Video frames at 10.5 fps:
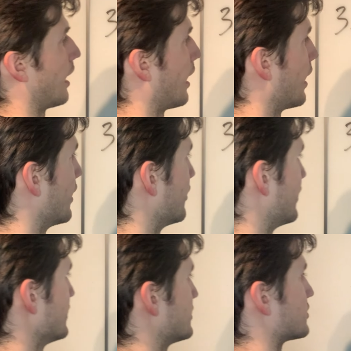And
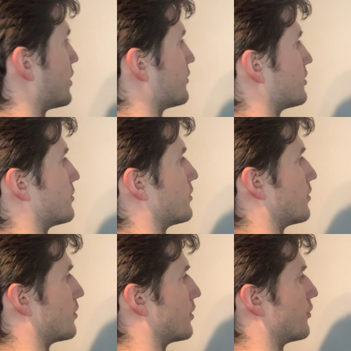this is often
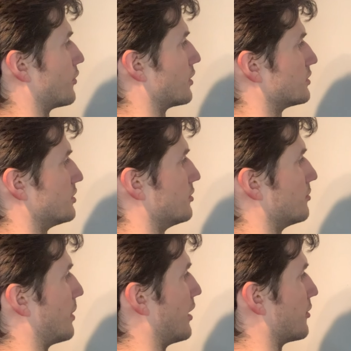referred to
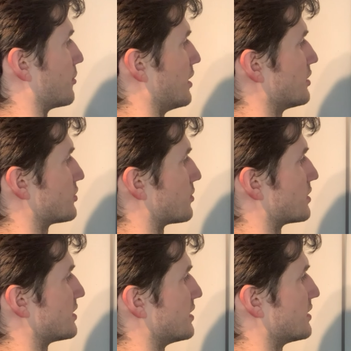by the
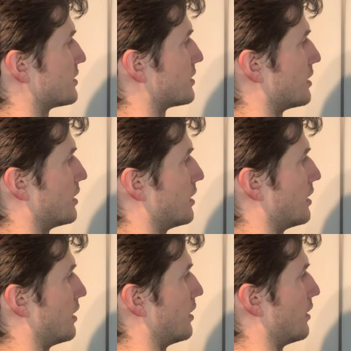resources
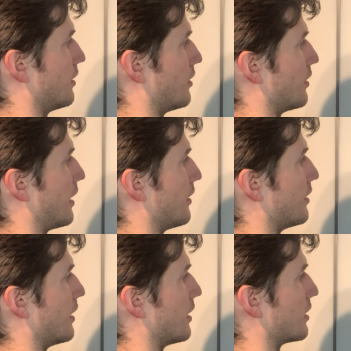
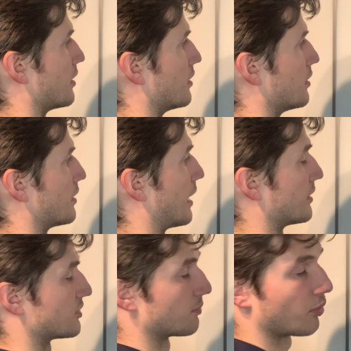that
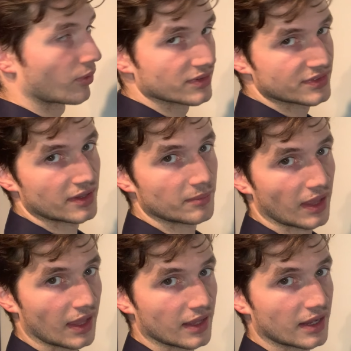supports them
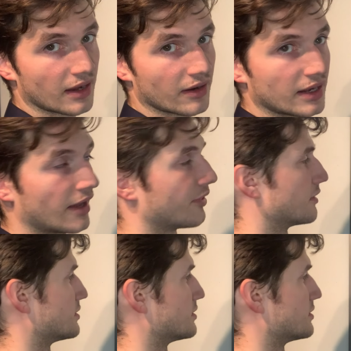in carrying out their